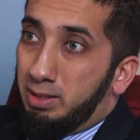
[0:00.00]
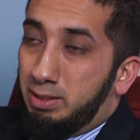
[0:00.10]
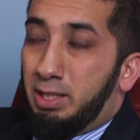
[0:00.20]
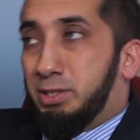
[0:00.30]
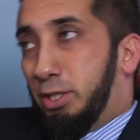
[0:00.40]

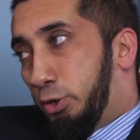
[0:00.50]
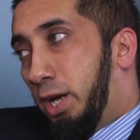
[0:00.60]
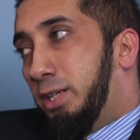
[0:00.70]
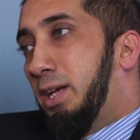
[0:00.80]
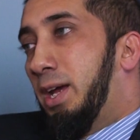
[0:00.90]
Yes, they
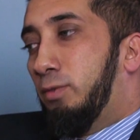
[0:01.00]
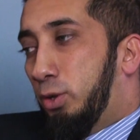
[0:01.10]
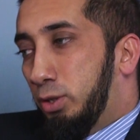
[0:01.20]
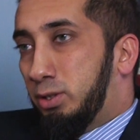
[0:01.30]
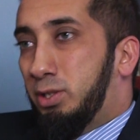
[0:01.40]
try to have
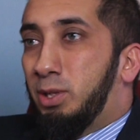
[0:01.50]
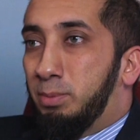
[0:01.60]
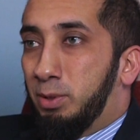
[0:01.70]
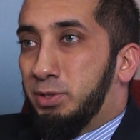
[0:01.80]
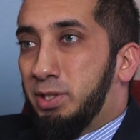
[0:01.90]
loyalties
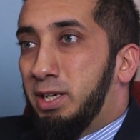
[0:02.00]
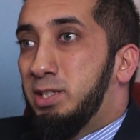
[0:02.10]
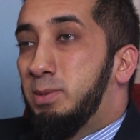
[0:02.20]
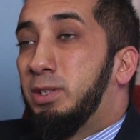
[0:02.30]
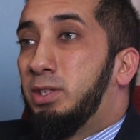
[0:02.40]
on both
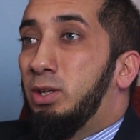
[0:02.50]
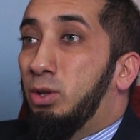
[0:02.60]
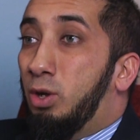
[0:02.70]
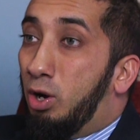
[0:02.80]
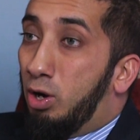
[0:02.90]
sides, but they're
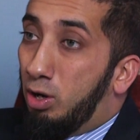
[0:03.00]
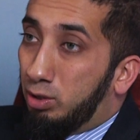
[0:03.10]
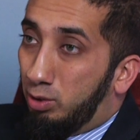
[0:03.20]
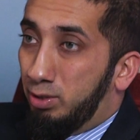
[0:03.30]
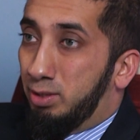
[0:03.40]

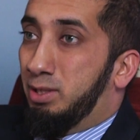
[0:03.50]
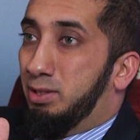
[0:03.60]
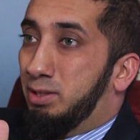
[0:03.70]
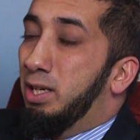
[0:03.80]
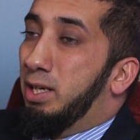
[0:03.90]
long
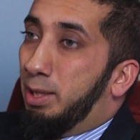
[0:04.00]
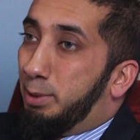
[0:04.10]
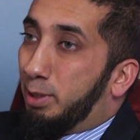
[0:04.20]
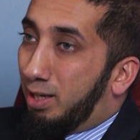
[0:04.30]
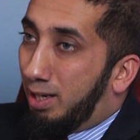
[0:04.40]
loyalties and
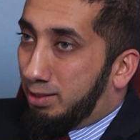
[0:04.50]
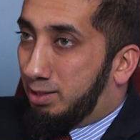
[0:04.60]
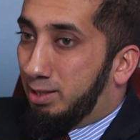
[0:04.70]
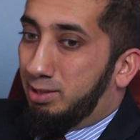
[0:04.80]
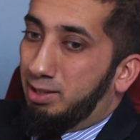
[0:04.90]
their
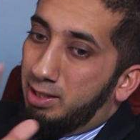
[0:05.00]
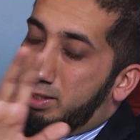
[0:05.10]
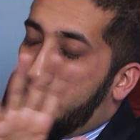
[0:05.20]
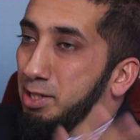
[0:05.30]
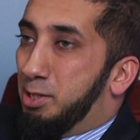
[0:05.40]
constancy
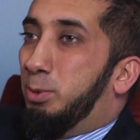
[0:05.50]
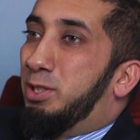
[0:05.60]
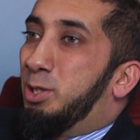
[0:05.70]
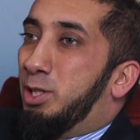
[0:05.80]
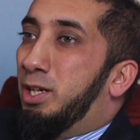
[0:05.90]
is
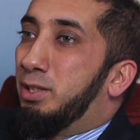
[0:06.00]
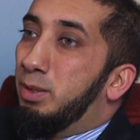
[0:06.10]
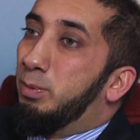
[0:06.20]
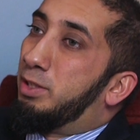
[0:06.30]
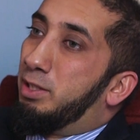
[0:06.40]
with the
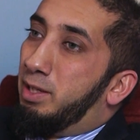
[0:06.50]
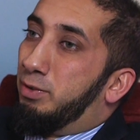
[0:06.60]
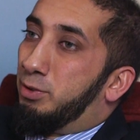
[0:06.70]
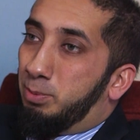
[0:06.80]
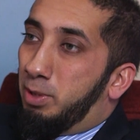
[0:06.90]
shayateen, with the
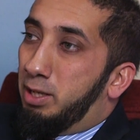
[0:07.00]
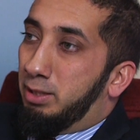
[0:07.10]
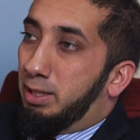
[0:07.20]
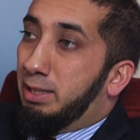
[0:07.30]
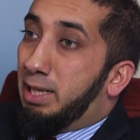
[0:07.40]
devils, subhanAllah.